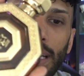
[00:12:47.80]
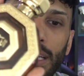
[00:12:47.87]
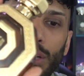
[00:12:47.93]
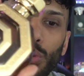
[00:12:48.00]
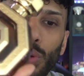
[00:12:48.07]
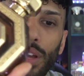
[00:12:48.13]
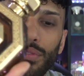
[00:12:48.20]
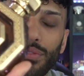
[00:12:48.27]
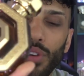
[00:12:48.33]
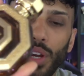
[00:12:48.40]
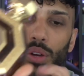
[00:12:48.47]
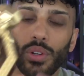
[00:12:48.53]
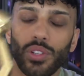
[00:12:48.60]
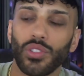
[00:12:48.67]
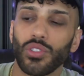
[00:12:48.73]
a great
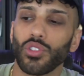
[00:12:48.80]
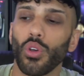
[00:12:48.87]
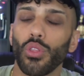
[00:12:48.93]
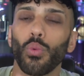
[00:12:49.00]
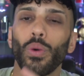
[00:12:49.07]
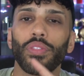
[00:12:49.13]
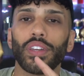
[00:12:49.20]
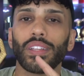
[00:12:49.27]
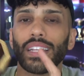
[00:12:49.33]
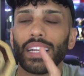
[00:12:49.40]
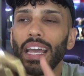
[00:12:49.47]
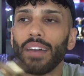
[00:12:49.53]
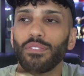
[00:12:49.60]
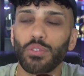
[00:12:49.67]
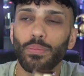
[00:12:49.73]
fragrance. So the one thing that I
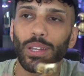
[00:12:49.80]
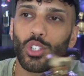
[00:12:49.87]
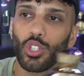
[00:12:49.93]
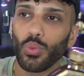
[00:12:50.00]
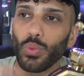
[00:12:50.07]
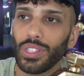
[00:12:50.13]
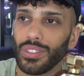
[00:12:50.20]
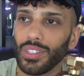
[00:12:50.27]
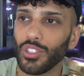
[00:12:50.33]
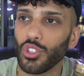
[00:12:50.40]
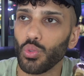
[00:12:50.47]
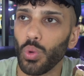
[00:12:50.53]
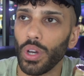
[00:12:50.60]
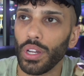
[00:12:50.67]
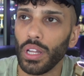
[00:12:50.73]
have to mention with
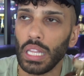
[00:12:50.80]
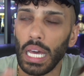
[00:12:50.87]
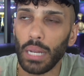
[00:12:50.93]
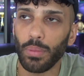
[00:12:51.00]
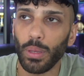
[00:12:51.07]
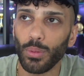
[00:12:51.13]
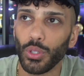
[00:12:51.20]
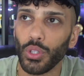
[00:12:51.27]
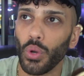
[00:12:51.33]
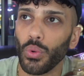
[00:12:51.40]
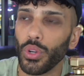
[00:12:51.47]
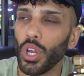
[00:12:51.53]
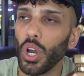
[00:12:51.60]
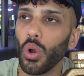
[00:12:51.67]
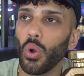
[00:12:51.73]
this one, a lot of people
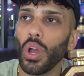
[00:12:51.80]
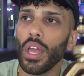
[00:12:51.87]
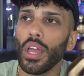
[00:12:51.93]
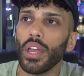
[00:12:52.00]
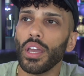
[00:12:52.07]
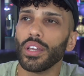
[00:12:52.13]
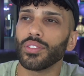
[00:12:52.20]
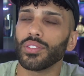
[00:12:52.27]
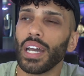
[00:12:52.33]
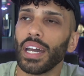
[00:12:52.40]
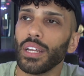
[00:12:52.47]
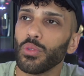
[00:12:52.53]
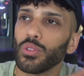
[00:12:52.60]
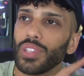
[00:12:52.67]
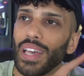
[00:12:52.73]
don't know, is
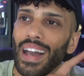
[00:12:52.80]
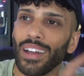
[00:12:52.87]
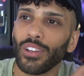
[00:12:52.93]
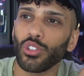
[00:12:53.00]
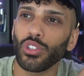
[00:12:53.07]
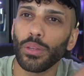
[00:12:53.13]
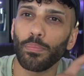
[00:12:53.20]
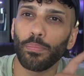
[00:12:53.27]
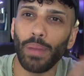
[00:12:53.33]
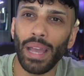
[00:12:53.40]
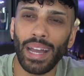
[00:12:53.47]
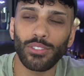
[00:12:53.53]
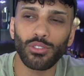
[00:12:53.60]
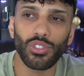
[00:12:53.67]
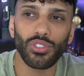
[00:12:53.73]
that it was actually
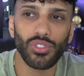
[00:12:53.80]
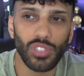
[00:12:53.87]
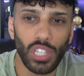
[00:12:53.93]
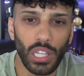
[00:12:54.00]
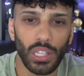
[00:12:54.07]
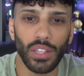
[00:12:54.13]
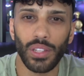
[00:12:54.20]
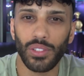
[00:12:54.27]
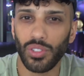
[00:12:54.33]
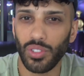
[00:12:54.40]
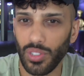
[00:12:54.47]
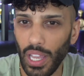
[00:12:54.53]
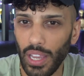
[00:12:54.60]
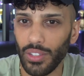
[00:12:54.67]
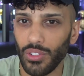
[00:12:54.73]
banned to sell in the
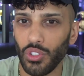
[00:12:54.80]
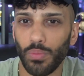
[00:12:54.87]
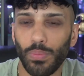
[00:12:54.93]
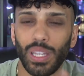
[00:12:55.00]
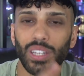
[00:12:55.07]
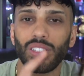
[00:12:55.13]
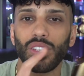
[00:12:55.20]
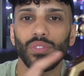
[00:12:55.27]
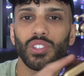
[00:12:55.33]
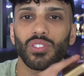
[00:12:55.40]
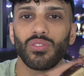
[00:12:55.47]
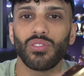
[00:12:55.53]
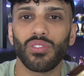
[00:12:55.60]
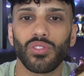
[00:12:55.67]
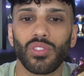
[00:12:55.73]
States because of its
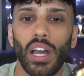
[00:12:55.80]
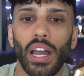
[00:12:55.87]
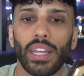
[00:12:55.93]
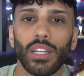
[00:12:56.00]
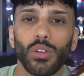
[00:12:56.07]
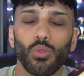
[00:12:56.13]
design.